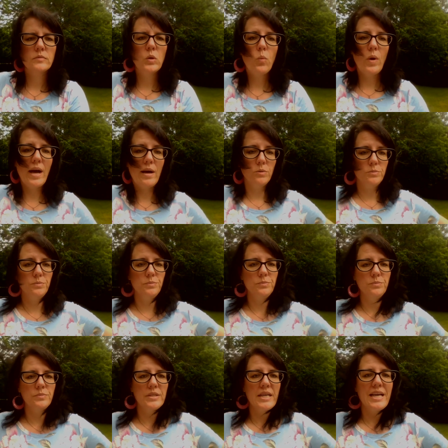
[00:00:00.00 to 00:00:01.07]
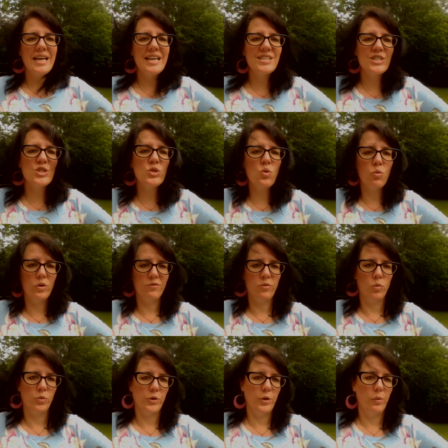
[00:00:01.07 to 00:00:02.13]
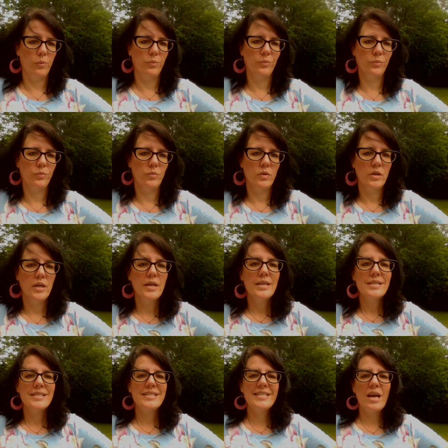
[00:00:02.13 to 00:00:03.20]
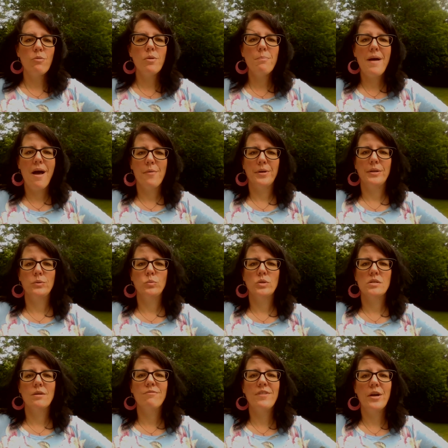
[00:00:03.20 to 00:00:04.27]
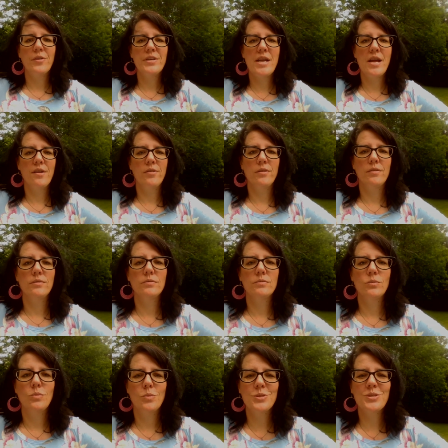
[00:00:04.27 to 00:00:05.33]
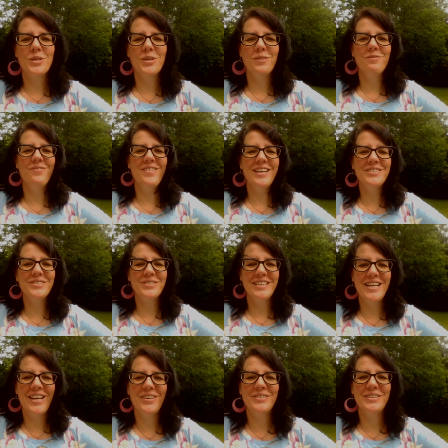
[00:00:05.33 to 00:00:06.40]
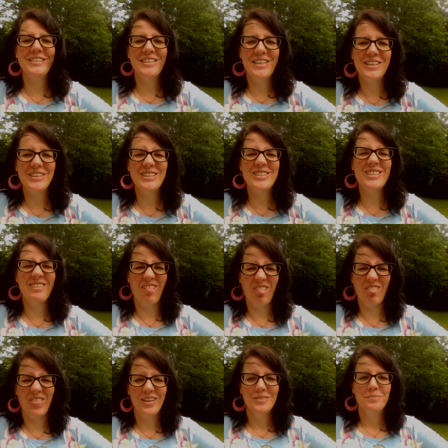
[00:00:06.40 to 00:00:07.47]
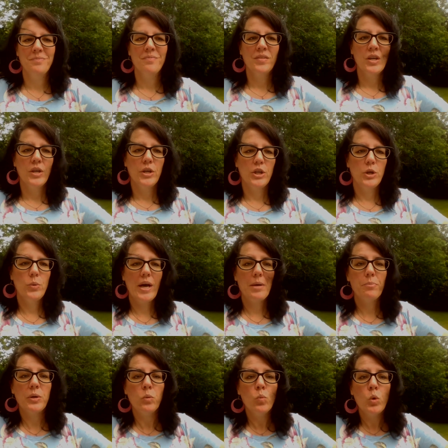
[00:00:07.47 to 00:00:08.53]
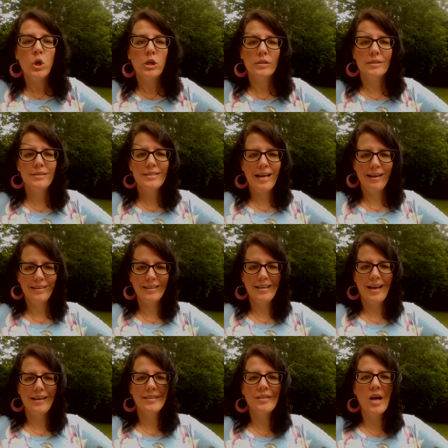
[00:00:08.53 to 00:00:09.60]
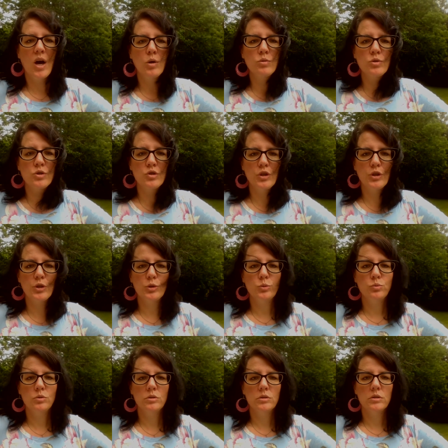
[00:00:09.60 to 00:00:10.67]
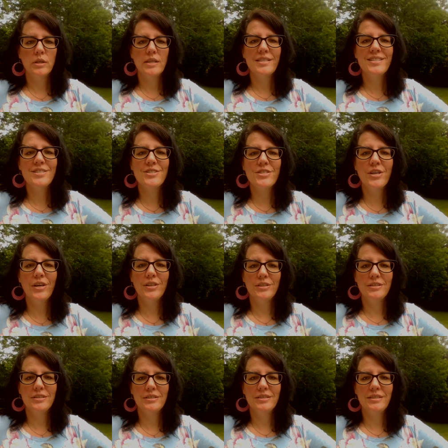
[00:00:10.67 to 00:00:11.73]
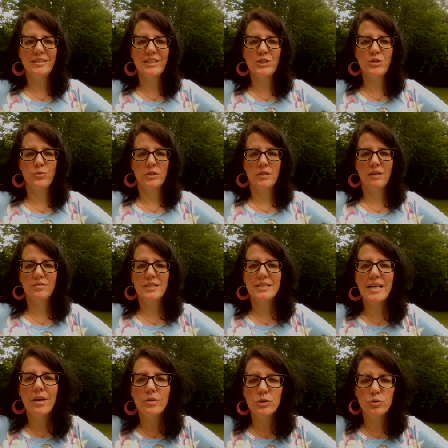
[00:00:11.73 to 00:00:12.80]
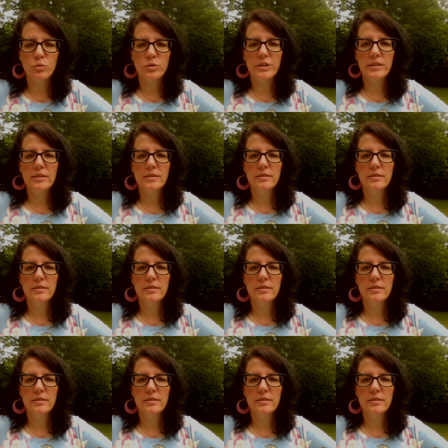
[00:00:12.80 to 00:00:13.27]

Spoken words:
Well, here's a story for you. Sarah Parry was a veterinary nurse who had been working daily at an old zoo in a deserted district of the territory.